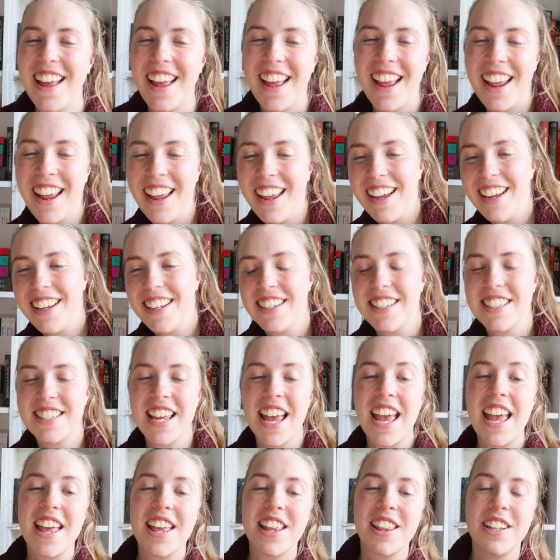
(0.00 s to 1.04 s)
And
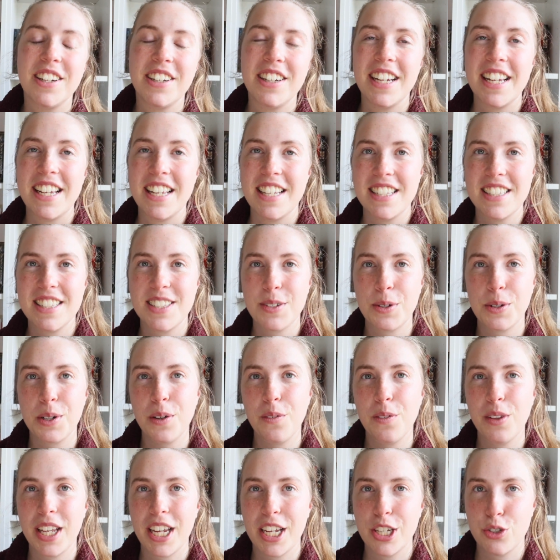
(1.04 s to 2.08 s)
there is sort
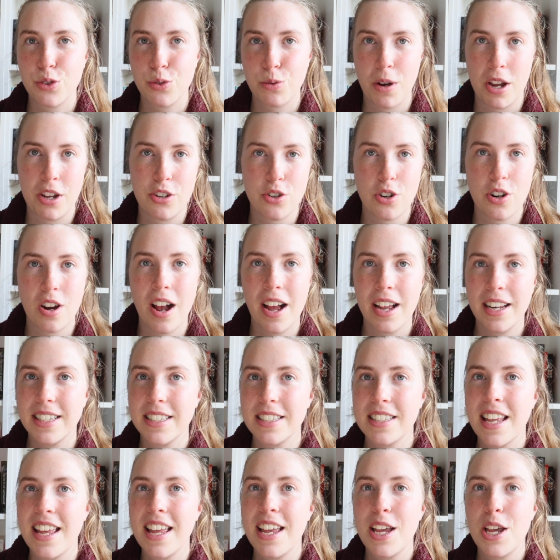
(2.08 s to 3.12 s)
of like a treasure
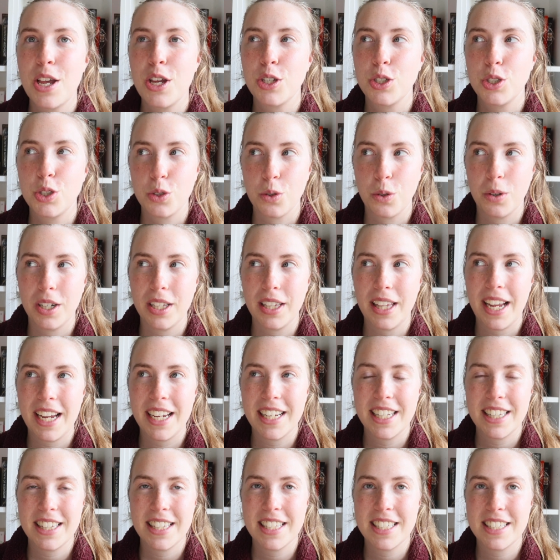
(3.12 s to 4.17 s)
hunt storyline
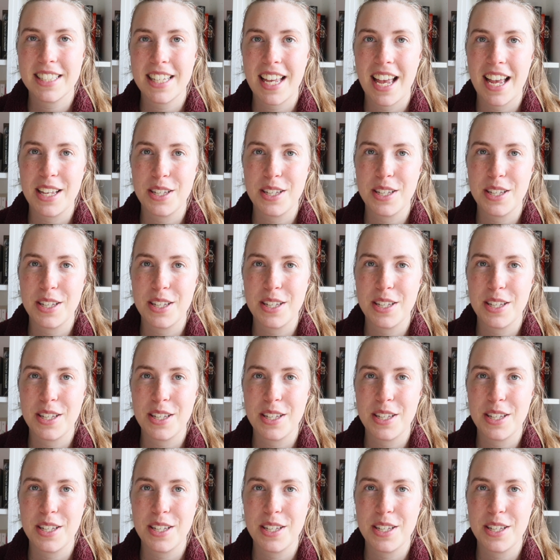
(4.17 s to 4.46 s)
in this